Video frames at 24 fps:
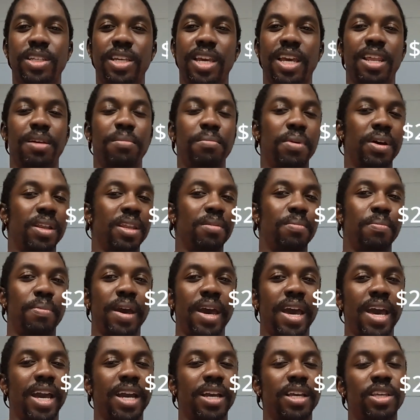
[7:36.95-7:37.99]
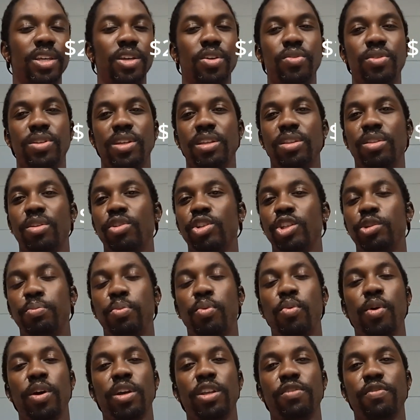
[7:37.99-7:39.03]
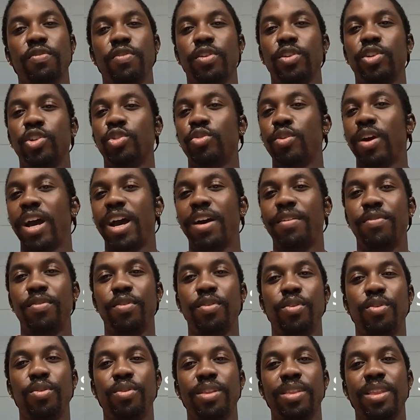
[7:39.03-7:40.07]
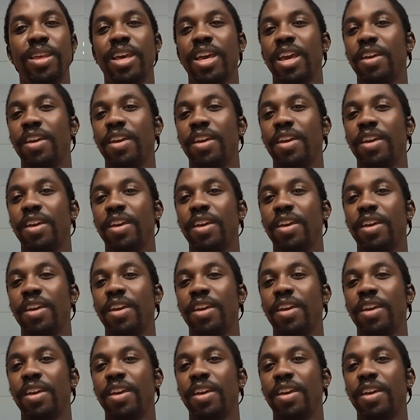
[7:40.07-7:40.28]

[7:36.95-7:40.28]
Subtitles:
getting money back, using those points for travel,